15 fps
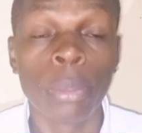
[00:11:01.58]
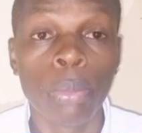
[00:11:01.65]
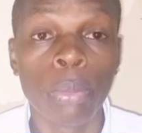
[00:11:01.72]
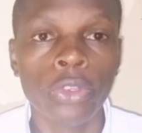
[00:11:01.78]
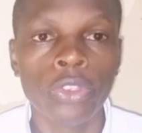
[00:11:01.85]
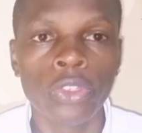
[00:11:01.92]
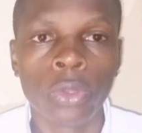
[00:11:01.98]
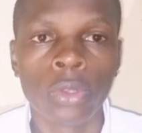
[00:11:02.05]
the
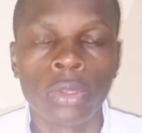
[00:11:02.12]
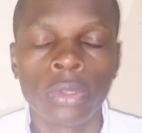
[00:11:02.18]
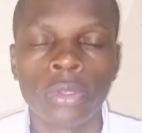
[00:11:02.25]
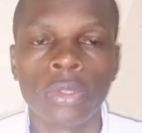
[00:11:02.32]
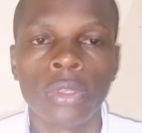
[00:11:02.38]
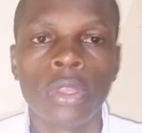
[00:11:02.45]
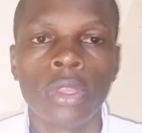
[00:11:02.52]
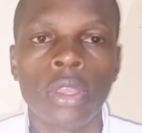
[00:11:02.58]
portion
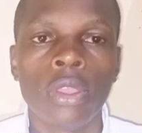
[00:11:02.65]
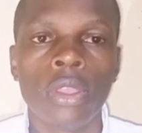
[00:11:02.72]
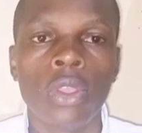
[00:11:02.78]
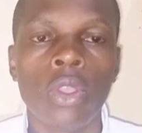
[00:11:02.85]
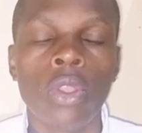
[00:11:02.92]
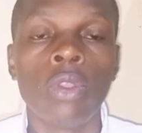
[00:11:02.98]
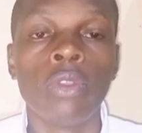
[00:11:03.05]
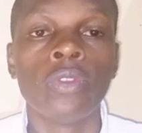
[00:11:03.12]

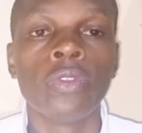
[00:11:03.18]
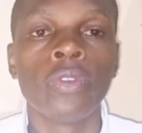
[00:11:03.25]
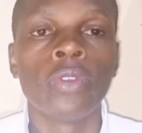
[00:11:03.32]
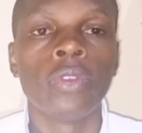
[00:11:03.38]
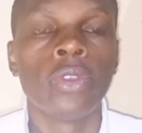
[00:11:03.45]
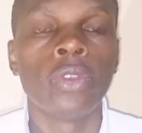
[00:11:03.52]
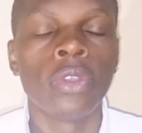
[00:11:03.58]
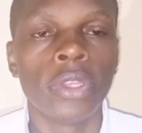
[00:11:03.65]

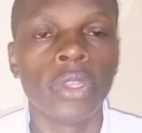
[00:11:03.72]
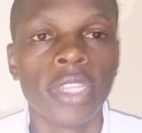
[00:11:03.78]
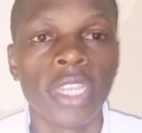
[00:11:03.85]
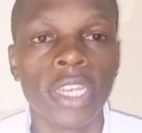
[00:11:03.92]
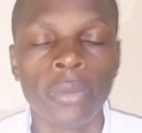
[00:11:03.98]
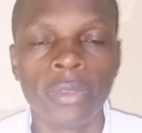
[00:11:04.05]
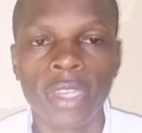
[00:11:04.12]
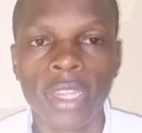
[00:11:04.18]
of
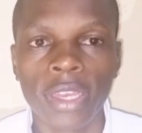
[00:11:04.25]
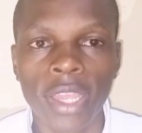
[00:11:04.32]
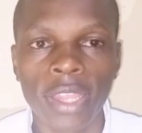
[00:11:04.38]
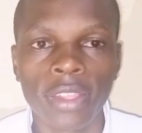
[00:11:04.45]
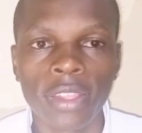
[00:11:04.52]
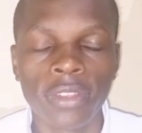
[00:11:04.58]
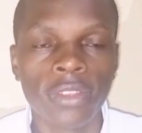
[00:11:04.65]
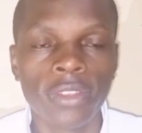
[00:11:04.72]
the deep state
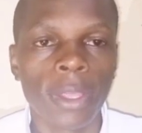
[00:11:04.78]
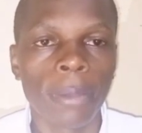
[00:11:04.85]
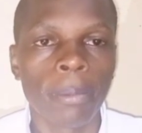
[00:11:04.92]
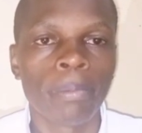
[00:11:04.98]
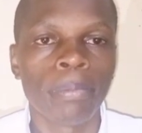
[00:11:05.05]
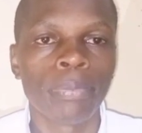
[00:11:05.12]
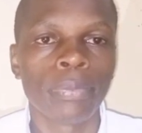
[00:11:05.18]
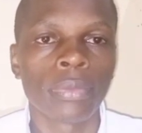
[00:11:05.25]
and the system
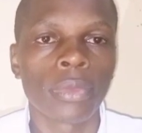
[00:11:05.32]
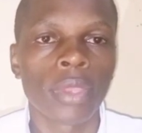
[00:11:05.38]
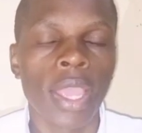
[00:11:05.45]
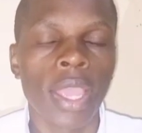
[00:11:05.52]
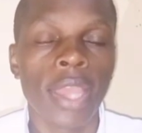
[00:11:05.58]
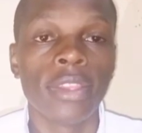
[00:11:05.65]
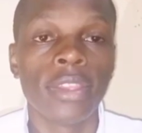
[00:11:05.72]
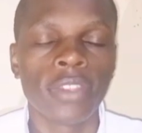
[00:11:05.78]

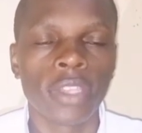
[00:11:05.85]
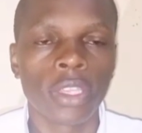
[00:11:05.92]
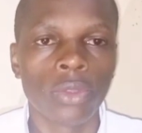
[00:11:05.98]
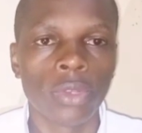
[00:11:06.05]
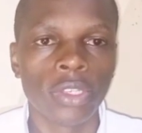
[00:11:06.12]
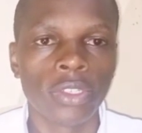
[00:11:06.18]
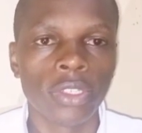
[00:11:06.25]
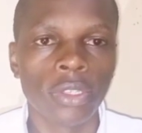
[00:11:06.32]
and the
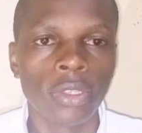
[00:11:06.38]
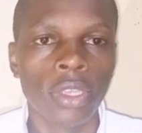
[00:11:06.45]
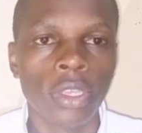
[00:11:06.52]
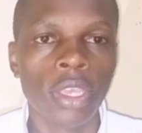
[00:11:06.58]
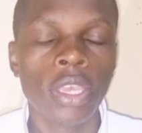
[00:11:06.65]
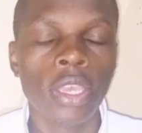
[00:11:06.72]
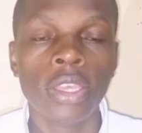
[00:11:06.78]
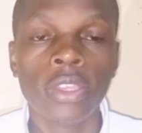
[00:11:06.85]
security.
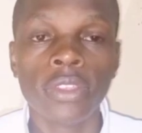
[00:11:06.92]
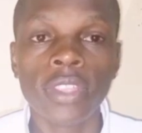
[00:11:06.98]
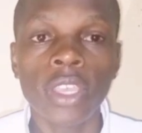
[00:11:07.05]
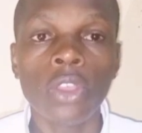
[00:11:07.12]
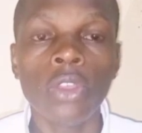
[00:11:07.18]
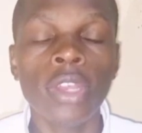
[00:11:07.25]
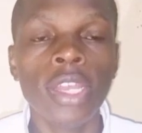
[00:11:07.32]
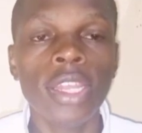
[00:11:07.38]

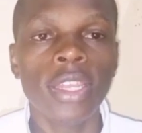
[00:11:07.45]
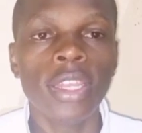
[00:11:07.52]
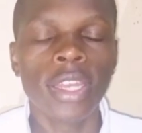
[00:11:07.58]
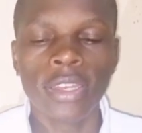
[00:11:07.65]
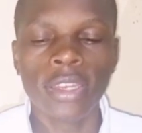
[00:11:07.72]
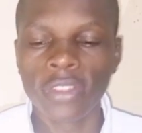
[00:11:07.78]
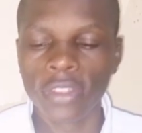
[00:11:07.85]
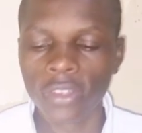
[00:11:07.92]
Secondly,
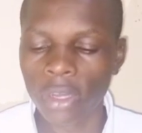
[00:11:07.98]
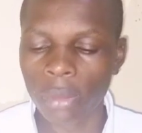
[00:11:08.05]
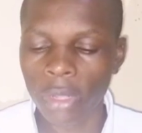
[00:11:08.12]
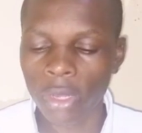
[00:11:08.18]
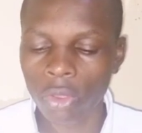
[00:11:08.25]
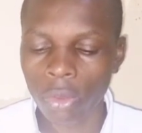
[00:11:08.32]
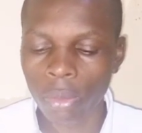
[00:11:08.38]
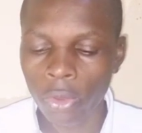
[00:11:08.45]
ladies and
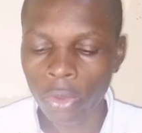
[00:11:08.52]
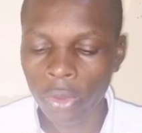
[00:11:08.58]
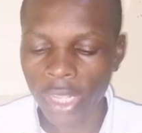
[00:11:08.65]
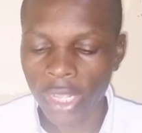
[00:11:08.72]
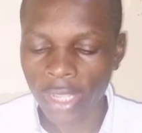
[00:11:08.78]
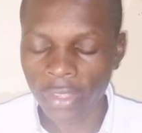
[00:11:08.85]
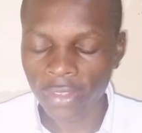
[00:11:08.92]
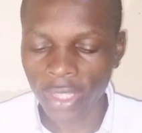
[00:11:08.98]
gentlemen, Oburu
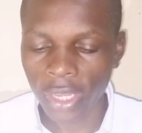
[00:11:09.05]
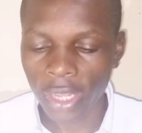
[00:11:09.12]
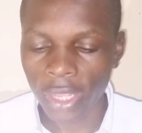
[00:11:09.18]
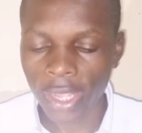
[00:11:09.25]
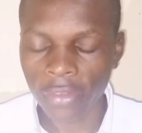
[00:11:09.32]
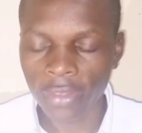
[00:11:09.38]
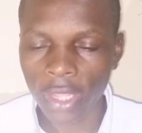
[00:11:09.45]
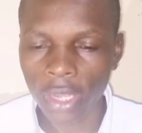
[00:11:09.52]
Odinga is
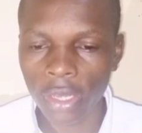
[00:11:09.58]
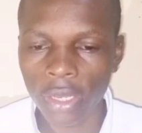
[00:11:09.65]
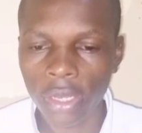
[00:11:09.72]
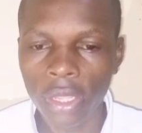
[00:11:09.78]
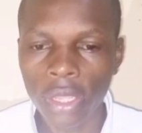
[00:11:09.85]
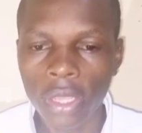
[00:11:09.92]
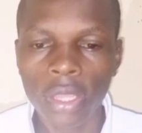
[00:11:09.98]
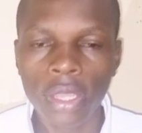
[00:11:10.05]
telling us that
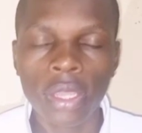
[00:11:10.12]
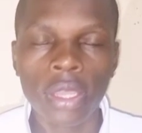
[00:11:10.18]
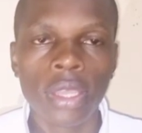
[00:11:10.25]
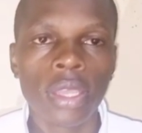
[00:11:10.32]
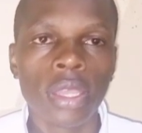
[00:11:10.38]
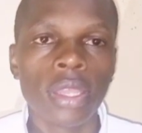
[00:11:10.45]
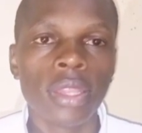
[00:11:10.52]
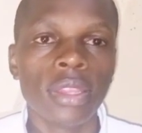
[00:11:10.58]

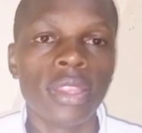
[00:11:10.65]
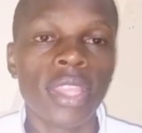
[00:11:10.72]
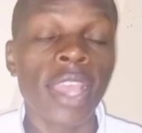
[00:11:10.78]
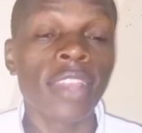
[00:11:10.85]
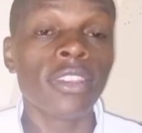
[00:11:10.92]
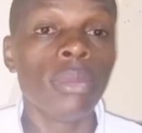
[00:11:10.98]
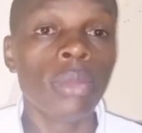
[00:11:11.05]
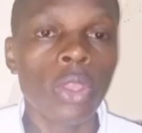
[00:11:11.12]
the
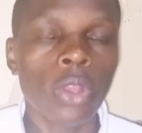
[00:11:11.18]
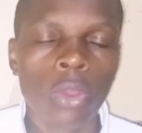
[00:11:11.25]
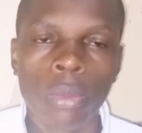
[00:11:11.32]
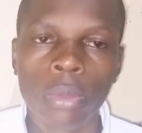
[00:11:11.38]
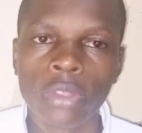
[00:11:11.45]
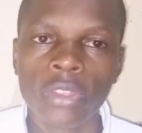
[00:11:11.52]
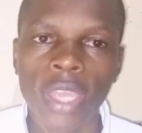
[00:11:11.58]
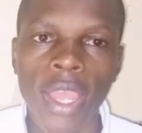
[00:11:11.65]
Azimio la
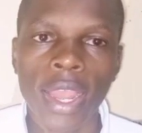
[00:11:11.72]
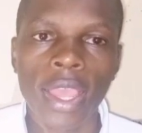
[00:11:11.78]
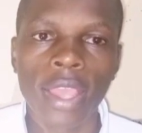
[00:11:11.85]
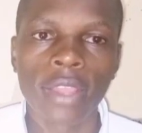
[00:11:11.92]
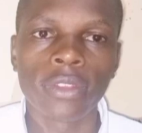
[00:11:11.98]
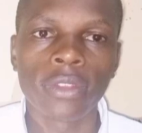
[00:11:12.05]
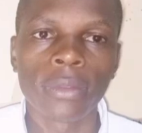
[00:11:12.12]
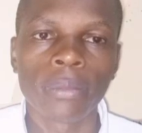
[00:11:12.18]
Umoja
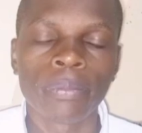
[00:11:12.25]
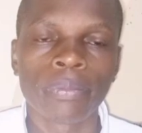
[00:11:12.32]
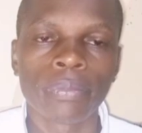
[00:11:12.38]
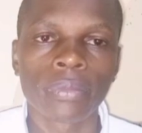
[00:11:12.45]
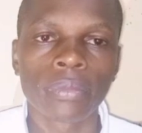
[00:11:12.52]
Alliance,